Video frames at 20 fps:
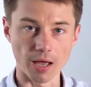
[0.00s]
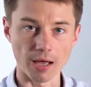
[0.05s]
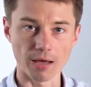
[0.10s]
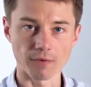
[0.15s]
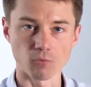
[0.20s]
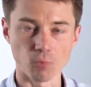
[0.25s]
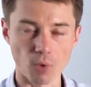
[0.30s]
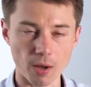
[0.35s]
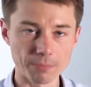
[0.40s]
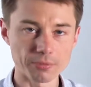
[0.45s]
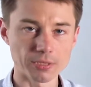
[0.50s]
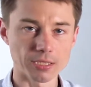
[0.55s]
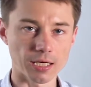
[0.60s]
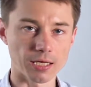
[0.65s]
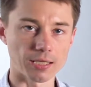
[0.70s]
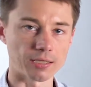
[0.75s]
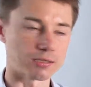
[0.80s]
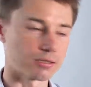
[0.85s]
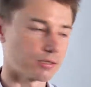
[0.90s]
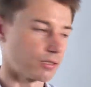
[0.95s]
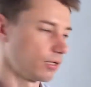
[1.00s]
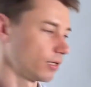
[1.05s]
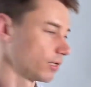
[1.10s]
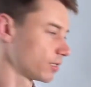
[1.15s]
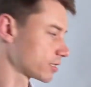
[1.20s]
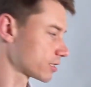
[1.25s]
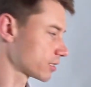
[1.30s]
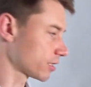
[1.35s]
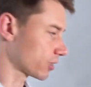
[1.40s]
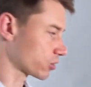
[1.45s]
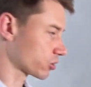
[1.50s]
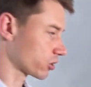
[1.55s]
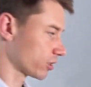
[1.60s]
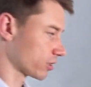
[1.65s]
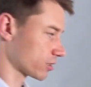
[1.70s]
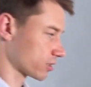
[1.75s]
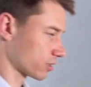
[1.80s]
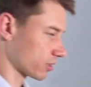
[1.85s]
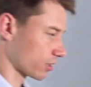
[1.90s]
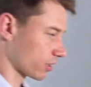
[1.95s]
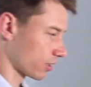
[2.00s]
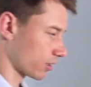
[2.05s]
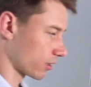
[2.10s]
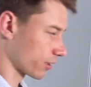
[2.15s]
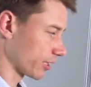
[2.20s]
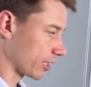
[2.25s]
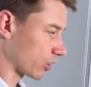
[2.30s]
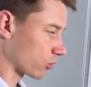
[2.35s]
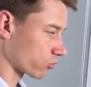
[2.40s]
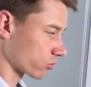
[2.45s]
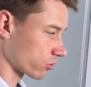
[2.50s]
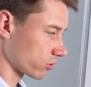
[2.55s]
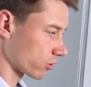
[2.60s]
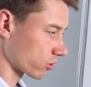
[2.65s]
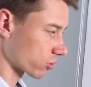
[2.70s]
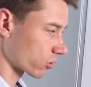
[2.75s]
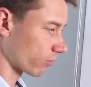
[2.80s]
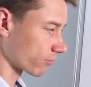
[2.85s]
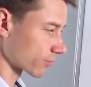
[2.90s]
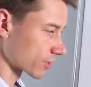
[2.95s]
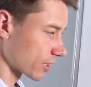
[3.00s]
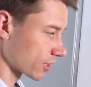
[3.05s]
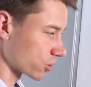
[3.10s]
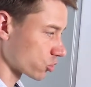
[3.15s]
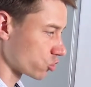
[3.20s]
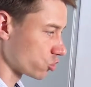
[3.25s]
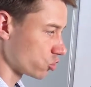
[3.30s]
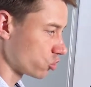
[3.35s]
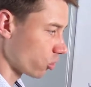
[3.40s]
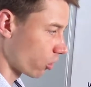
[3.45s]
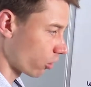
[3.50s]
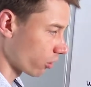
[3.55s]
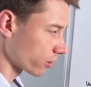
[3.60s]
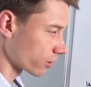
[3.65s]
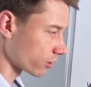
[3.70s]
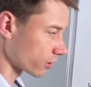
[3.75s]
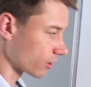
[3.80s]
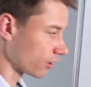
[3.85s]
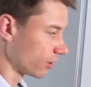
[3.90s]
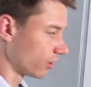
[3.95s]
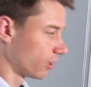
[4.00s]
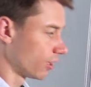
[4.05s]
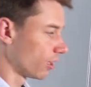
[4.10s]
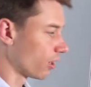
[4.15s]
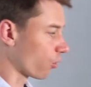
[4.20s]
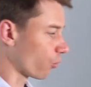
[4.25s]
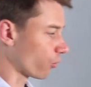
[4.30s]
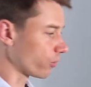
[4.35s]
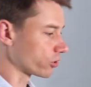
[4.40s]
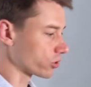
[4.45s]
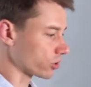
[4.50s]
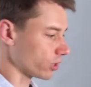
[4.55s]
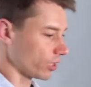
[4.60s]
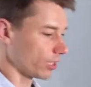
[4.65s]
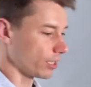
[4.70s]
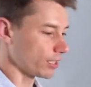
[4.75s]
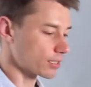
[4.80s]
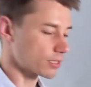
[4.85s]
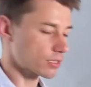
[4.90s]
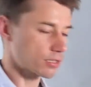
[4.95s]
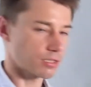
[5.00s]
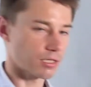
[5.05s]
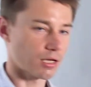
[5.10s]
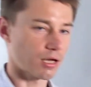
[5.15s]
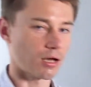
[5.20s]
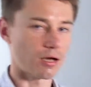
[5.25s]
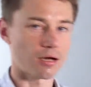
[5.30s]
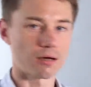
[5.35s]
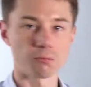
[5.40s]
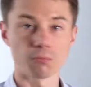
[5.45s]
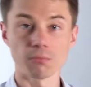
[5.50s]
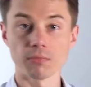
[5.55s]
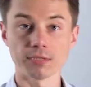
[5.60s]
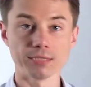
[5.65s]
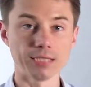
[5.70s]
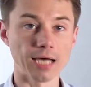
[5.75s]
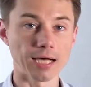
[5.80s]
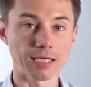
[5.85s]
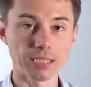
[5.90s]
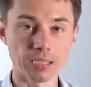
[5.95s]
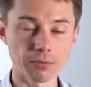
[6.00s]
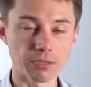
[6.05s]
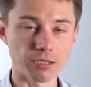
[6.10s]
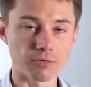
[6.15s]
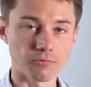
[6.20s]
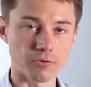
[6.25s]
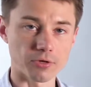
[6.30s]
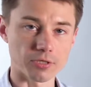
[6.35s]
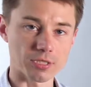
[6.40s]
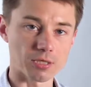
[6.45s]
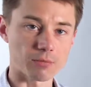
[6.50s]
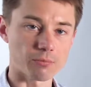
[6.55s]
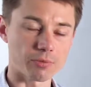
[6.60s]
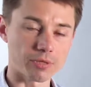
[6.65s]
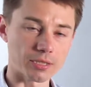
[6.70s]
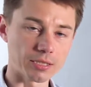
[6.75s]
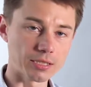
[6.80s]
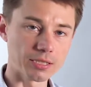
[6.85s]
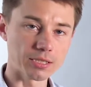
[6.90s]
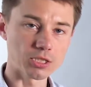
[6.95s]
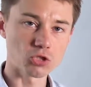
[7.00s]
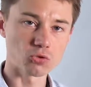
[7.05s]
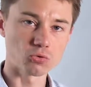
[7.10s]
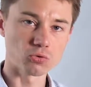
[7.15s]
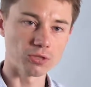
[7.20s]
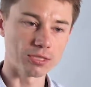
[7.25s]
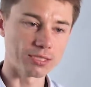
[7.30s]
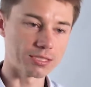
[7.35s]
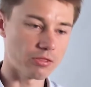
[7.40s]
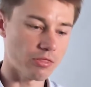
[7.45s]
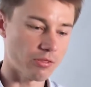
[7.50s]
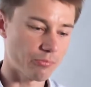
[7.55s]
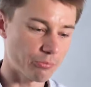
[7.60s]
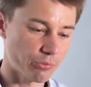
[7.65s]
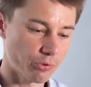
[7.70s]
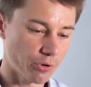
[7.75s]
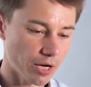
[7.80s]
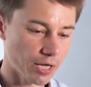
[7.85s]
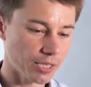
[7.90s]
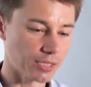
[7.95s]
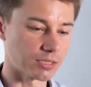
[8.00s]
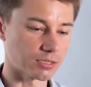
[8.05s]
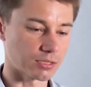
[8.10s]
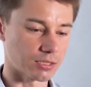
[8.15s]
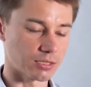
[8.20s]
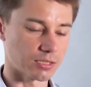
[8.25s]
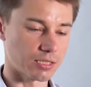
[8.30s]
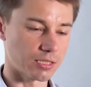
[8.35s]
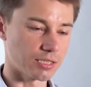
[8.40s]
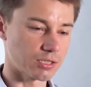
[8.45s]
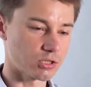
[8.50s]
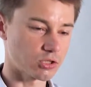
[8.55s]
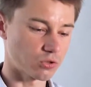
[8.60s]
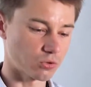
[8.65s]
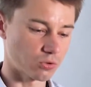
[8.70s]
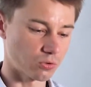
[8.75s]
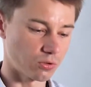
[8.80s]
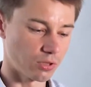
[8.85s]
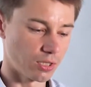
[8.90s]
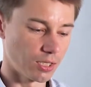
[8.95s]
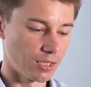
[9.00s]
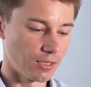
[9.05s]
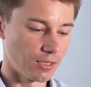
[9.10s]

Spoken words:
website such as geekrecruiter.com/join, which is dynamic, for example. It needs to list the price, it needs to